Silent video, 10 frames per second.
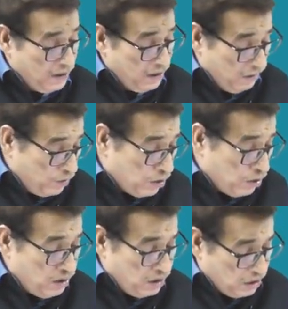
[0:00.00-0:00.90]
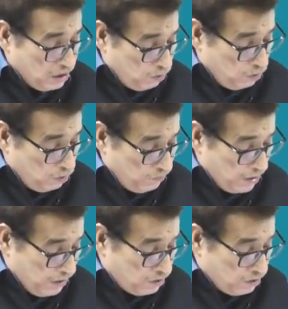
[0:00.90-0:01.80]
Because this is closing
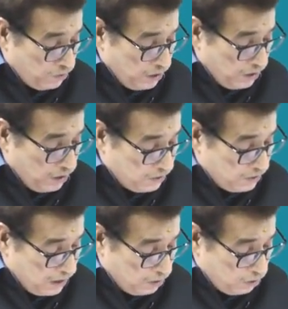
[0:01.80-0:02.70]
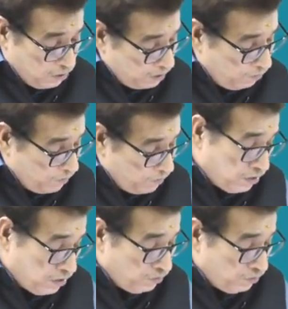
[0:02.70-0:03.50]
balance of debtors and closing balance of